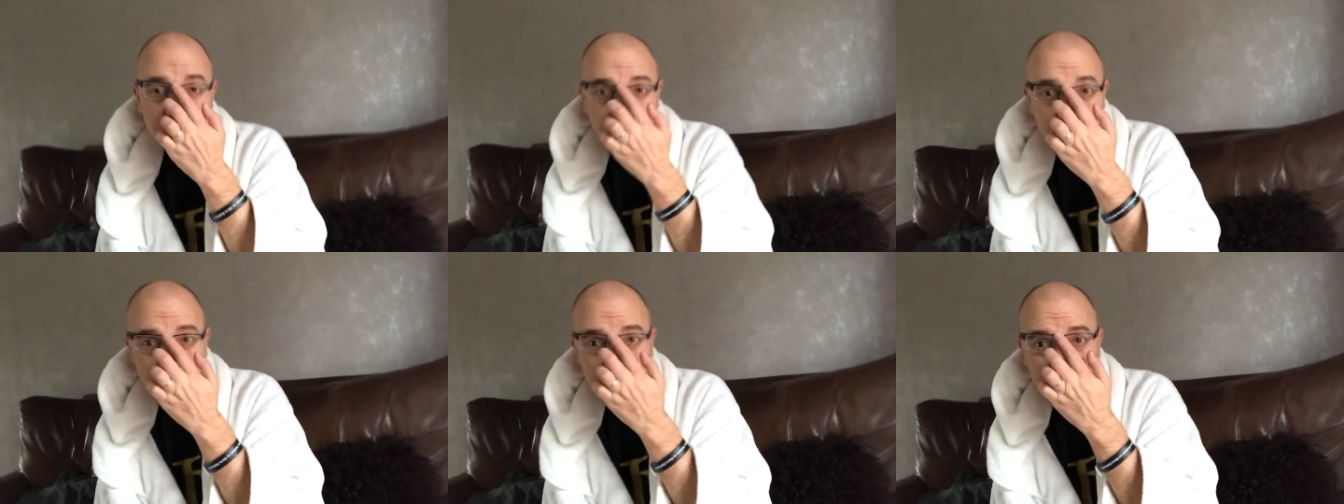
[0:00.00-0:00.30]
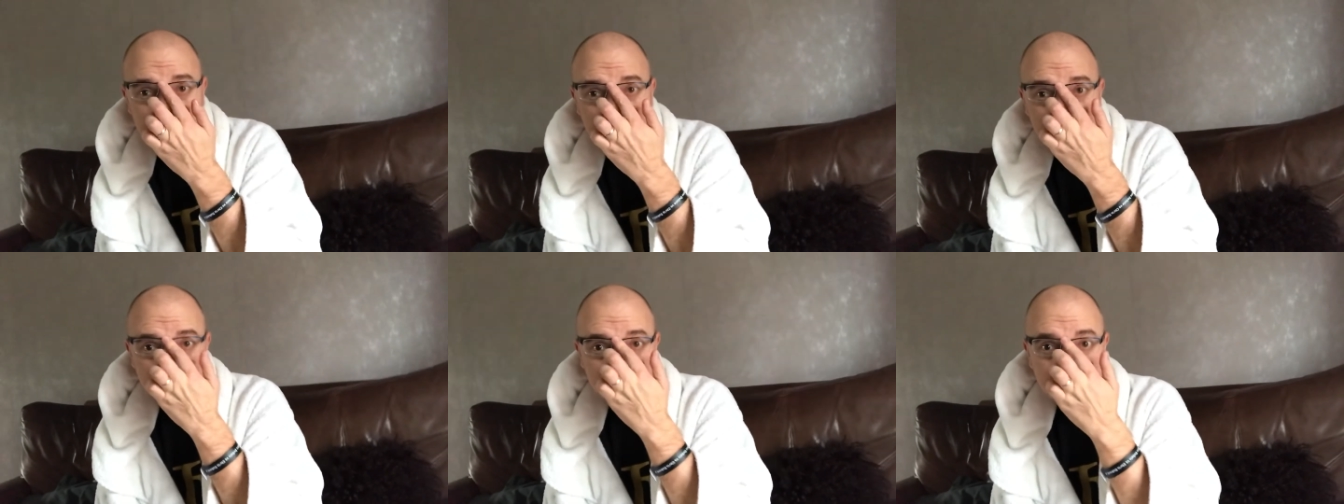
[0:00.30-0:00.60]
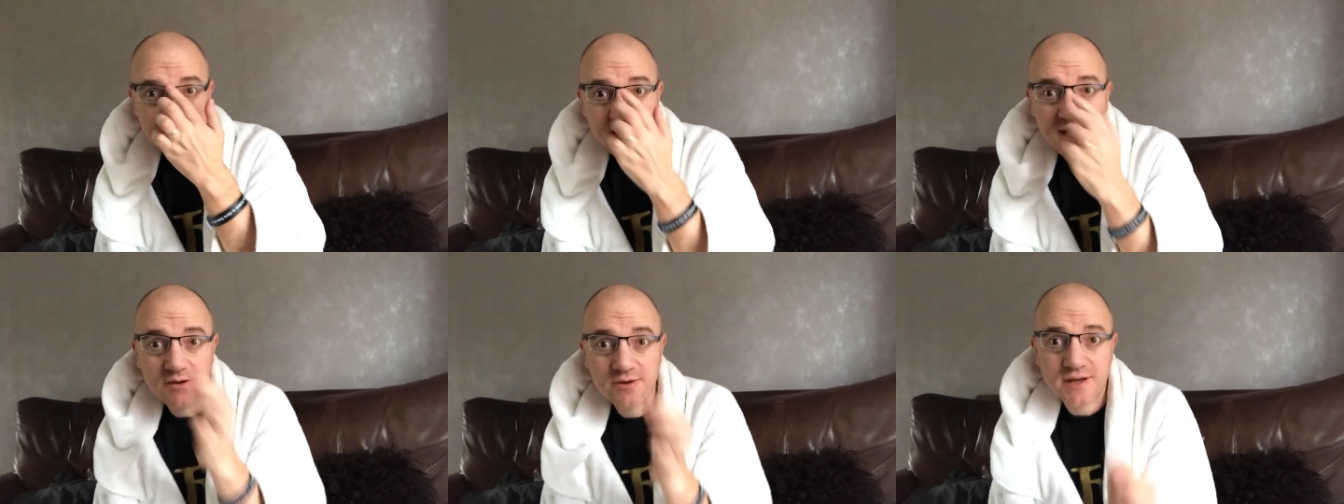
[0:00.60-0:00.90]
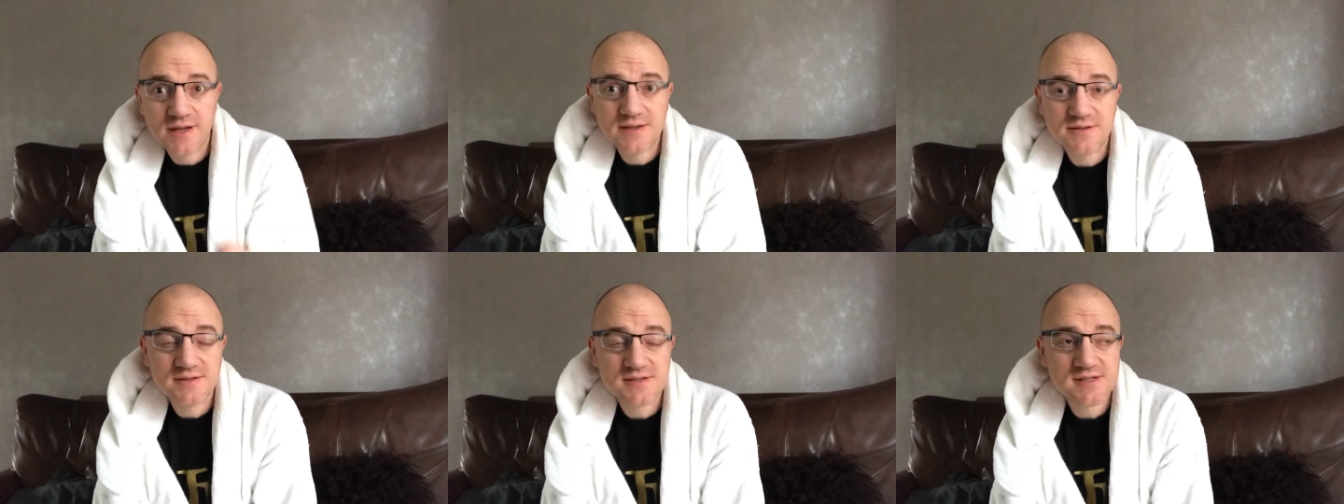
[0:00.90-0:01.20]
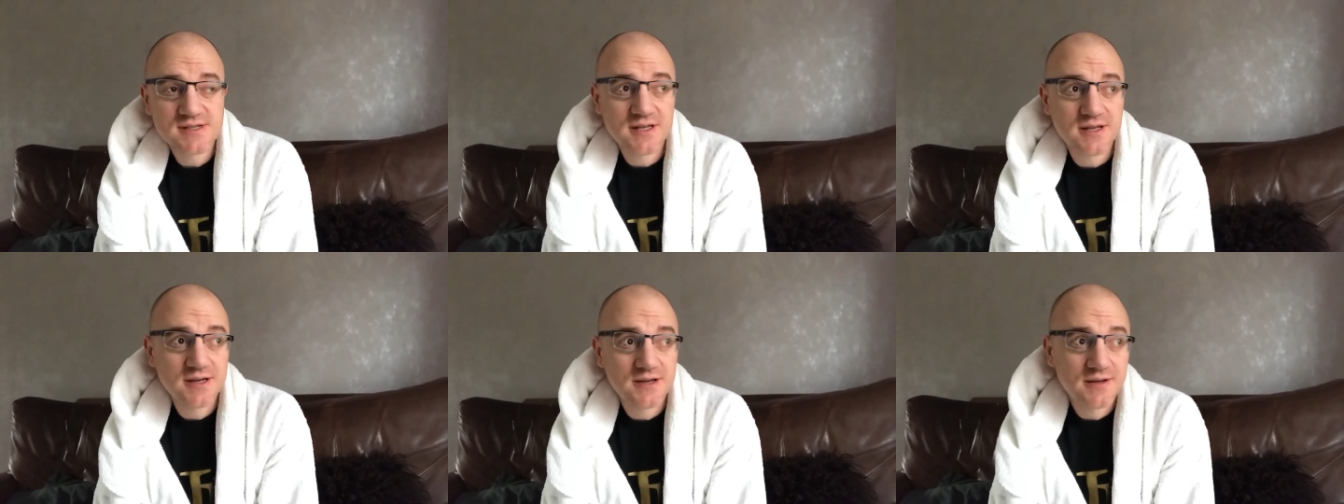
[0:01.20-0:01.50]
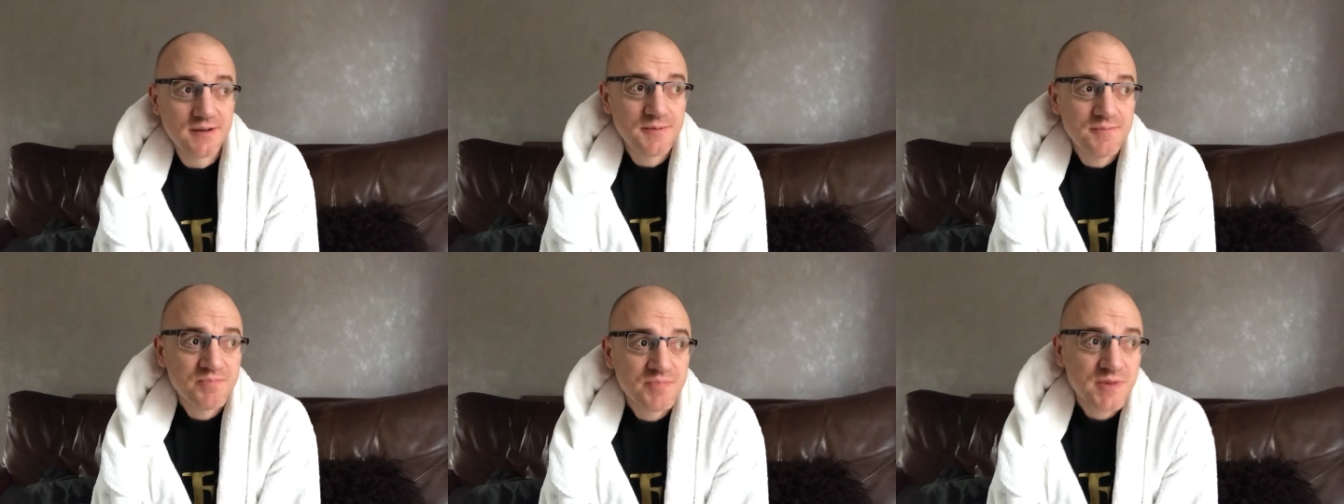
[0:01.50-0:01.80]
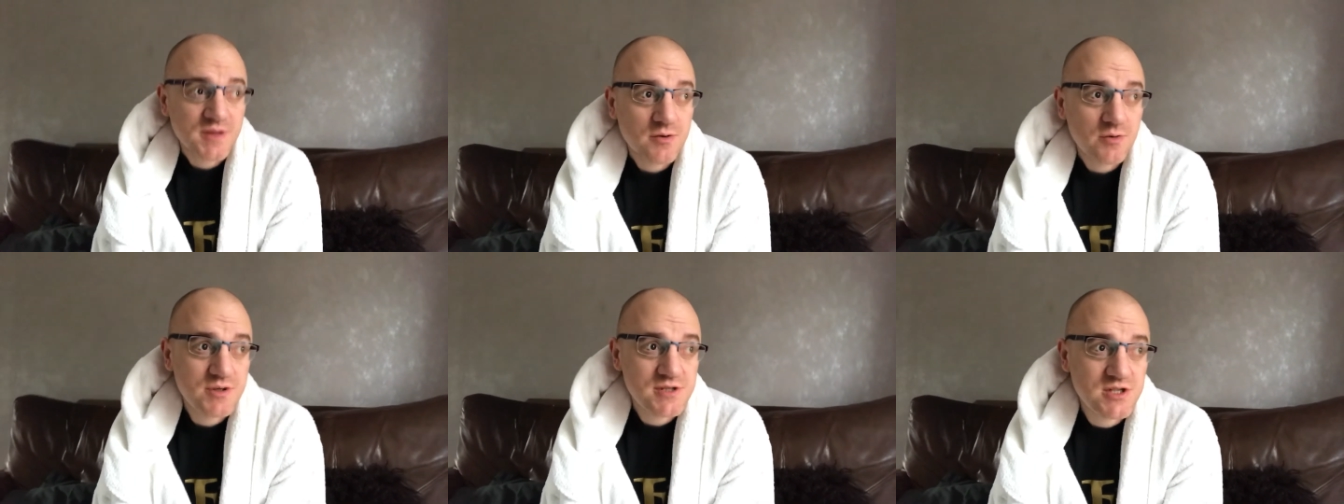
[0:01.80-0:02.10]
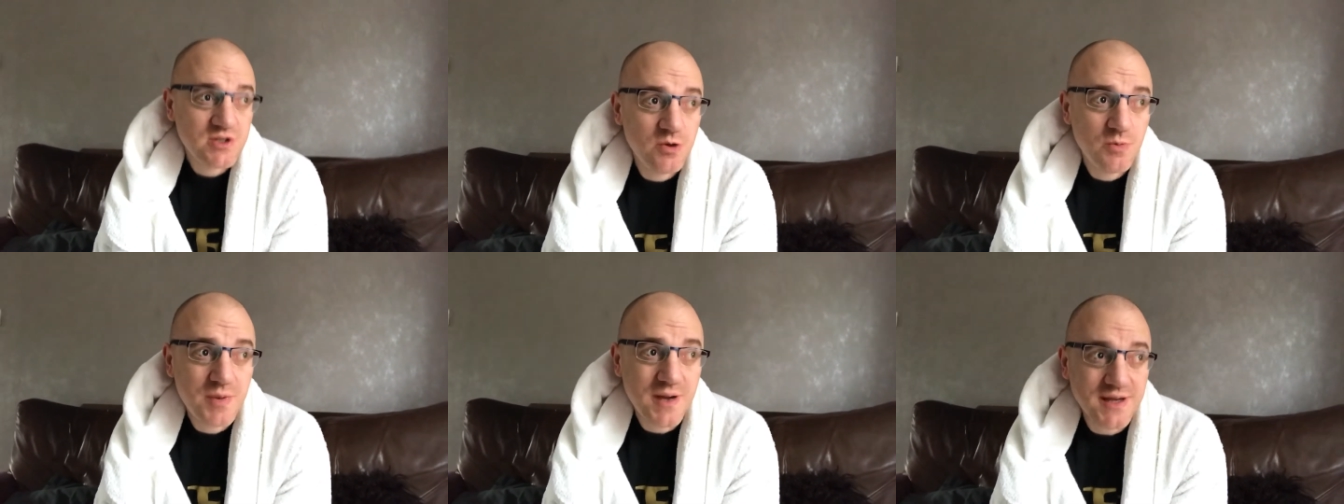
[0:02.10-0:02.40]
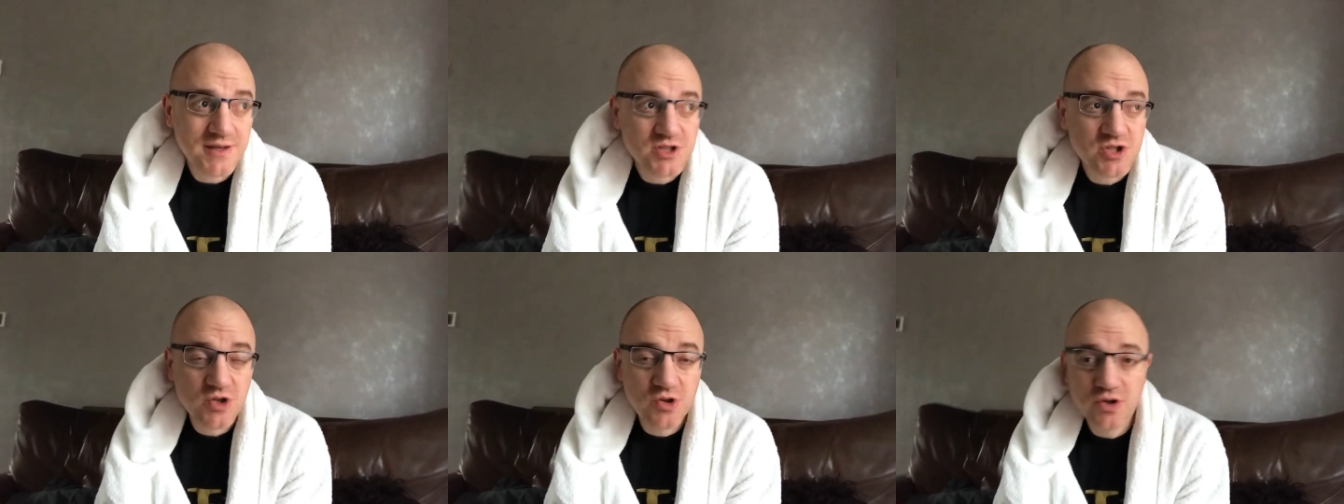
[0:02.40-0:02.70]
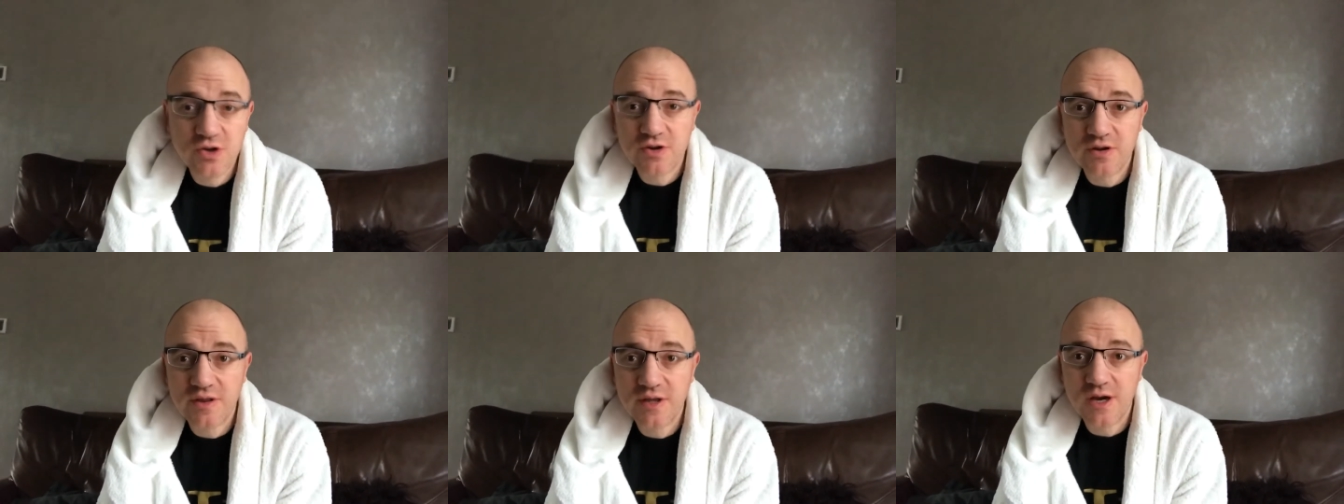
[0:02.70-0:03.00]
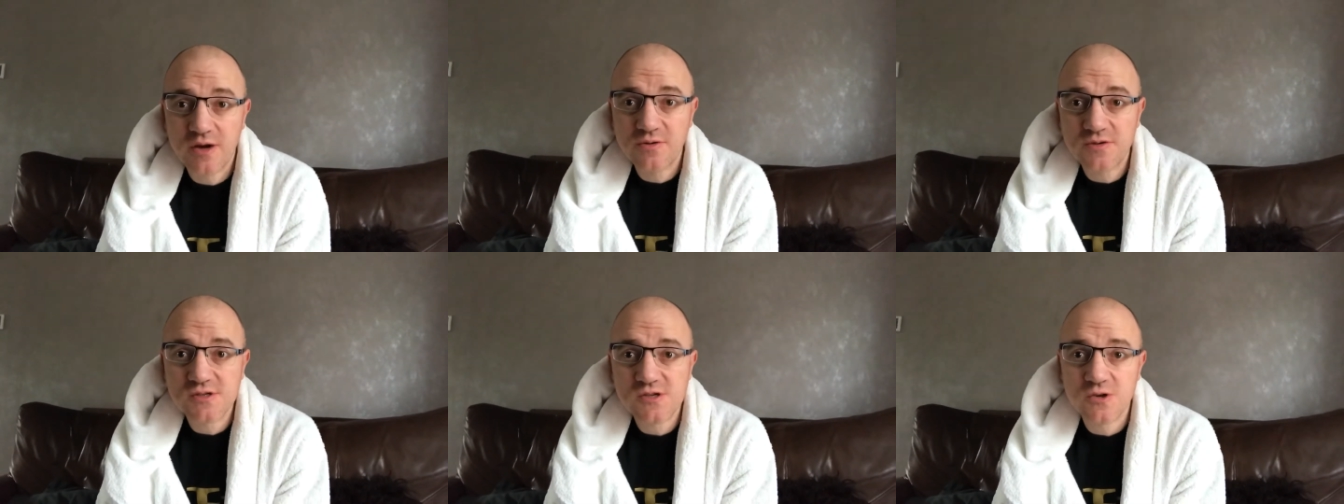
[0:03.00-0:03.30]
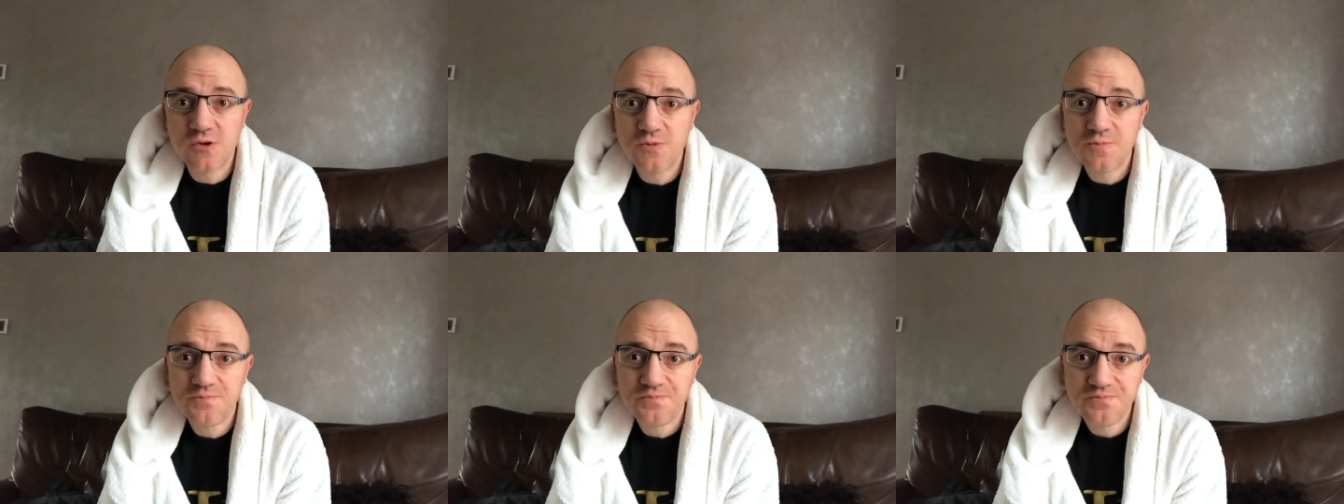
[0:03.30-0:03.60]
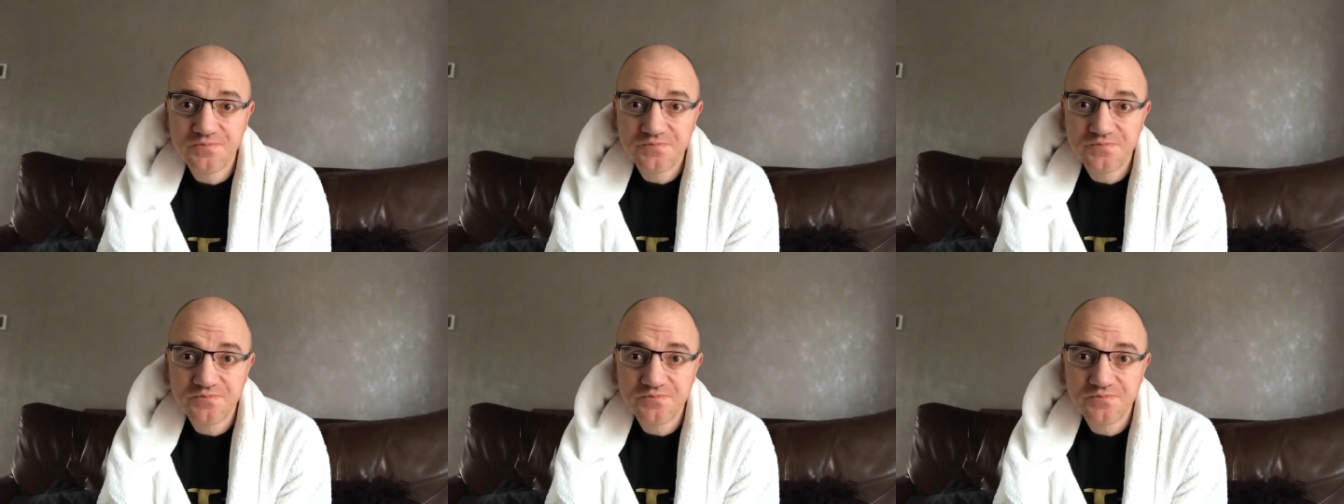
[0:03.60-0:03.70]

the James DeGale against uh, Chris Eubank Junior at the O two.